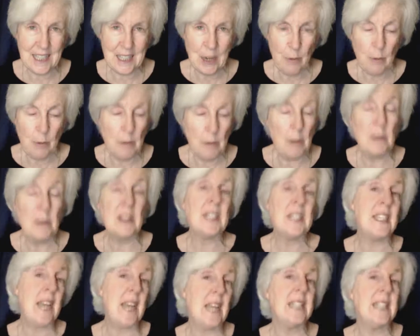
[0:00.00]
Remember, the
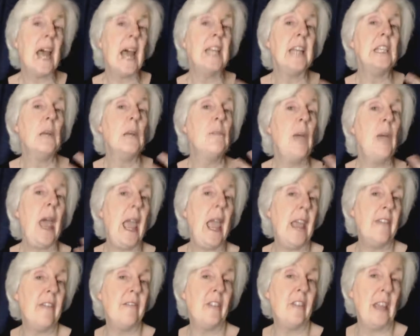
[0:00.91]
states had to pay
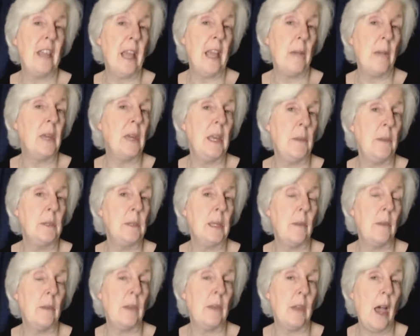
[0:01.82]
for the
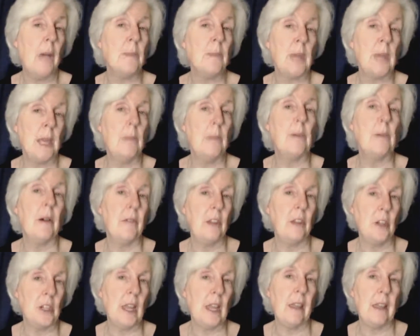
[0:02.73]
upkeep of their
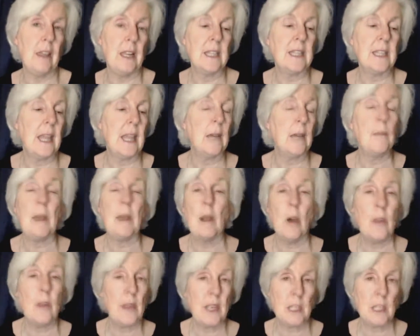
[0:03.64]
delegates. They had to pay all
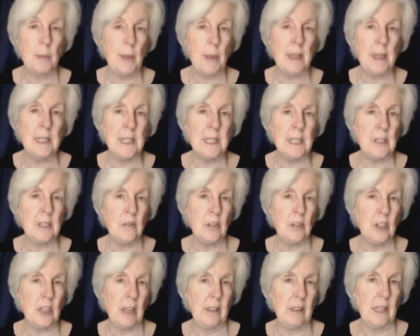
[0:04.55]
the expenses of their
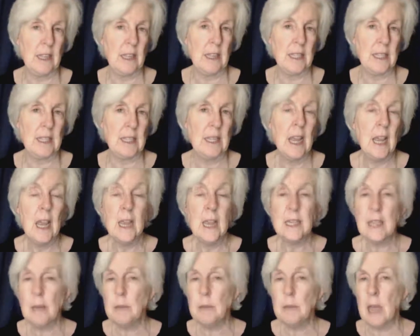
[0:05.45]
delegates.
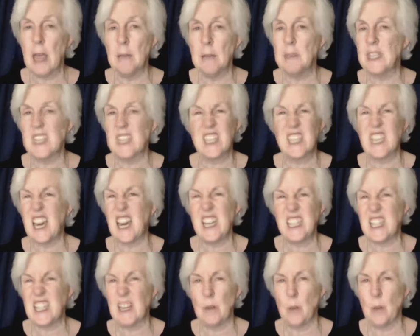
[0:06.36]
Sometimes the states
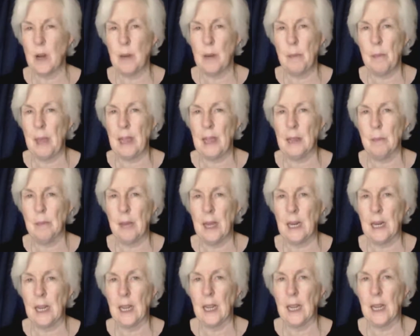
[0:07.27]
didn't want to pay the
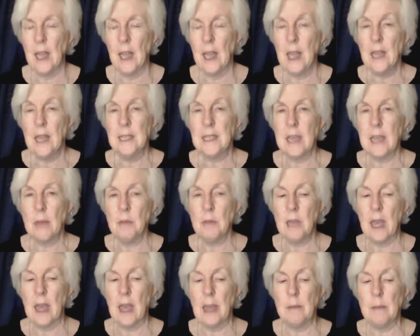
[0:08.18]
money.
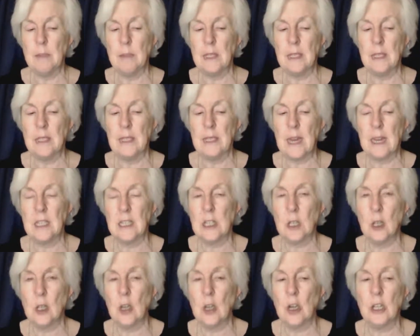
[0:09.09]
Sometimes the states
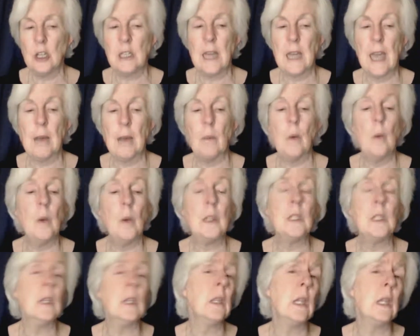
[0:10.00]
looked at, well, what's
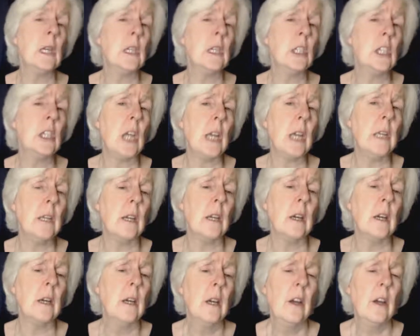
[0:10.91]
on the
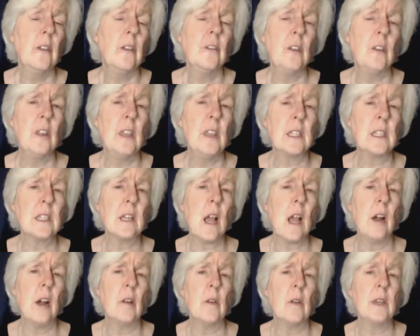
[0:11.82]
agenda for this
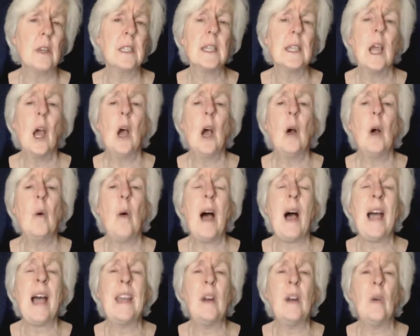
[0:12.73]
Congress? Oh,
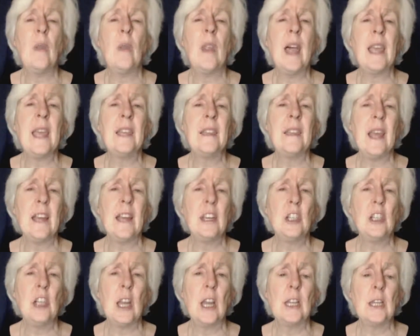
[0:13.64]
I don't like that
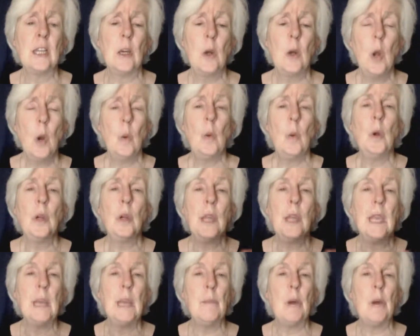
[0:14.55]
agenda. We'll
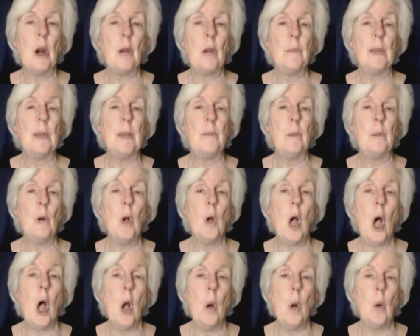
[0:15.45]
keep our people
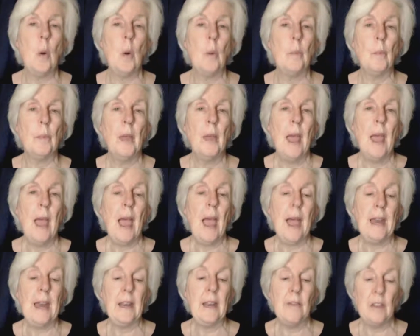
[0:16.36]
home.
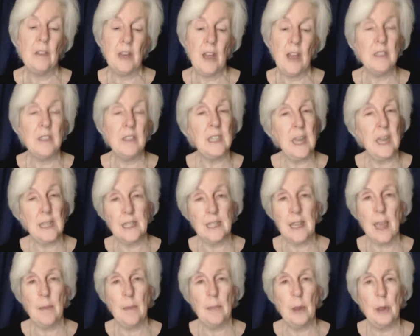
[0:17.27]
And if enough states
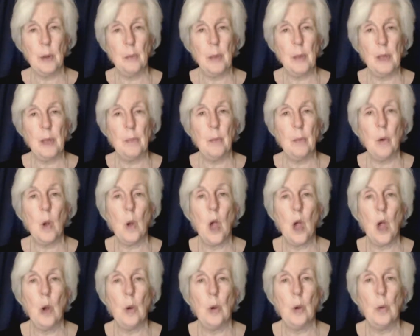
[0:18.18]
kept their people
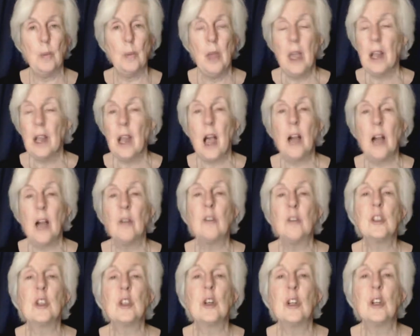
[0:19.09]
home, Congress
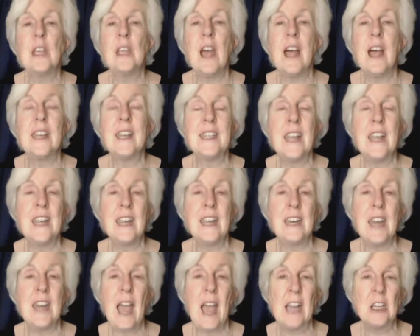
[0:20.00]
could not take an
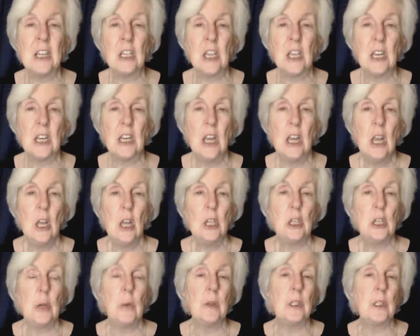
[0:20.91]
action.
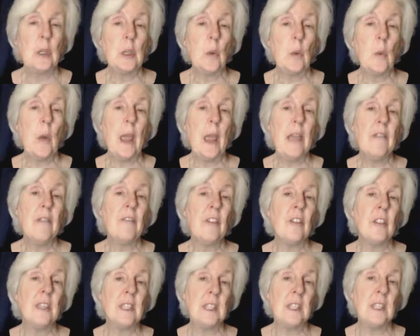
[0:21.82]
So it was a way for
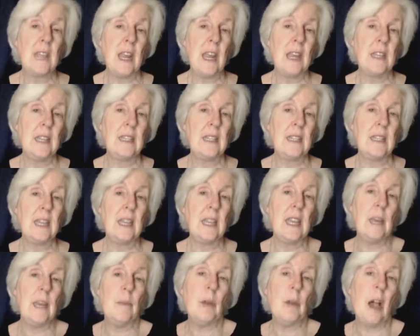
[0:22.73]
the states to
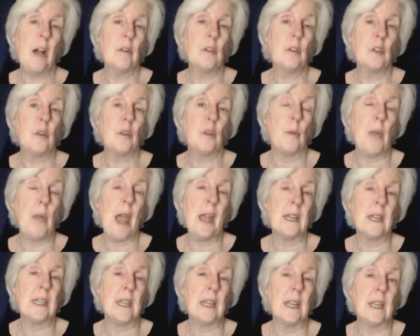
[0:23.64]
keep Congress from
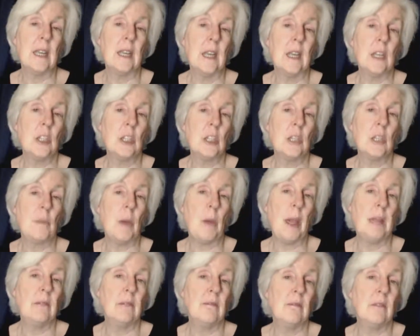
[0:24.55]
acting just
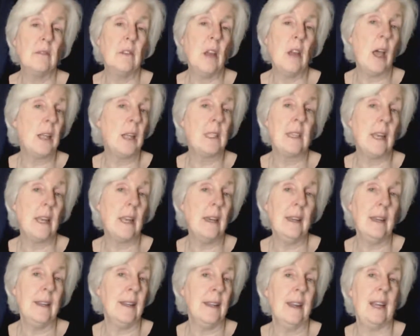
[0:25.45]
by not
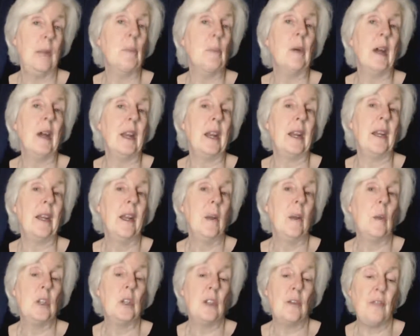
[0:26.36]
sending anybody,
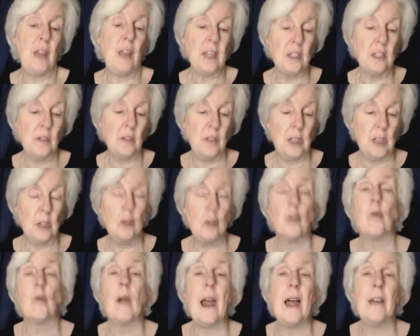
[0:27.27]
which effectively
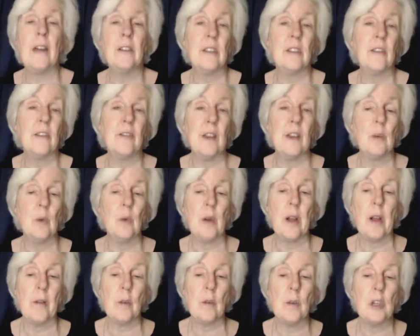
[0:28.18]
ground the federal
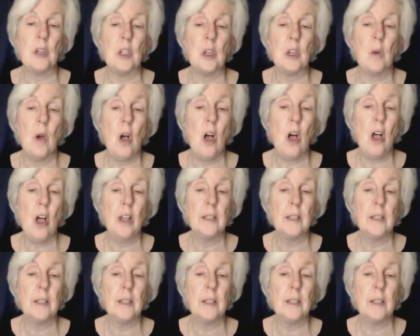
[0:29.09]
government to a halt.